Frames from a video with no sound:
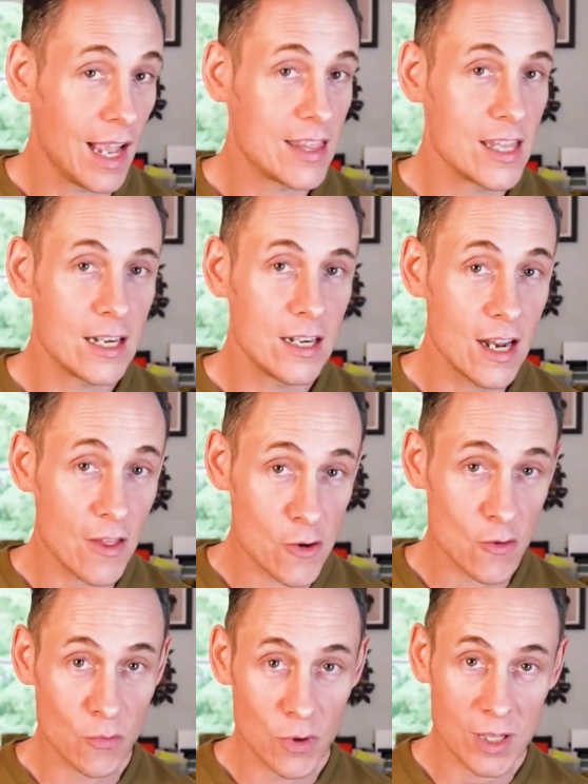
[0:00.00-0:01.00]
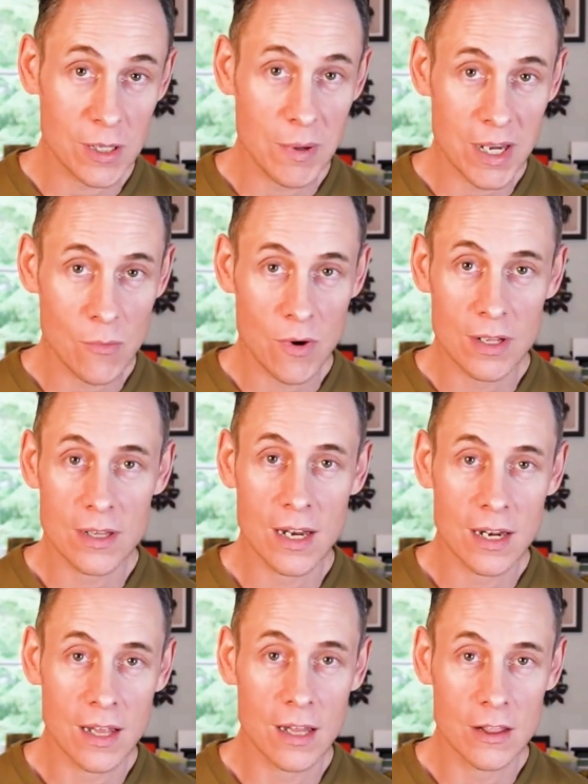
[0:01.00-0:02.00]
And then another really big one
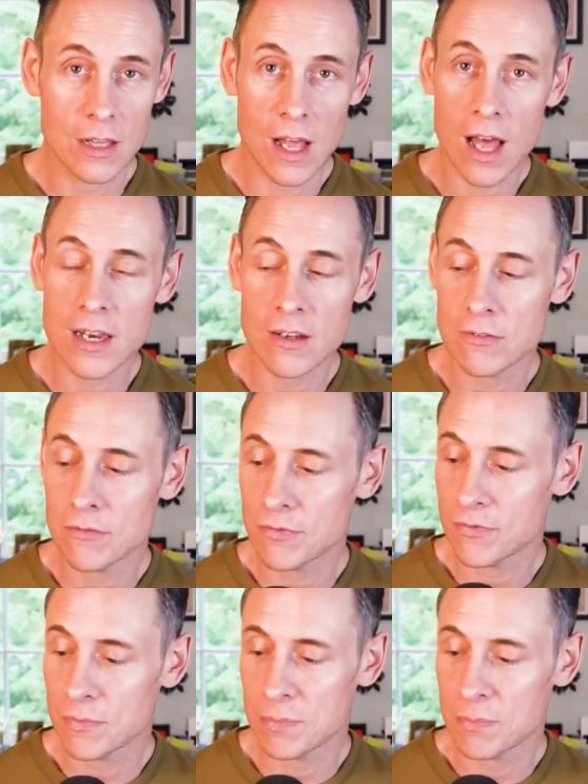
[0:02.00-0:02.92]
that a lot of